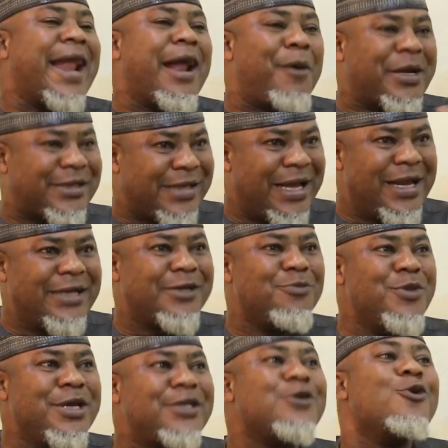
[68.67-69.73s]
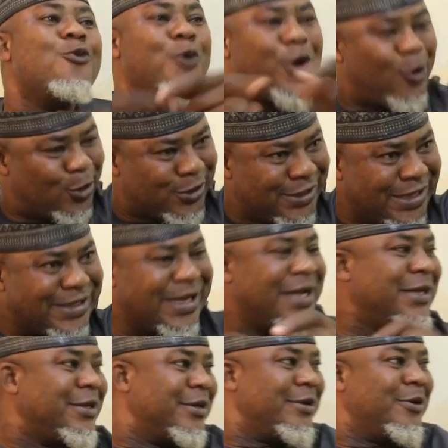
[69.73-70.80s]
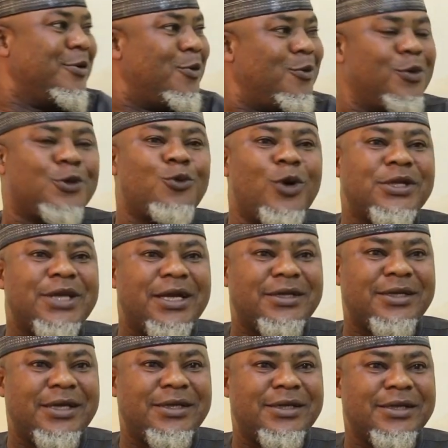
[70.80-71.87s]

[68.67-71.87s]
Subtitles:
And our silence means we consented with what he has said.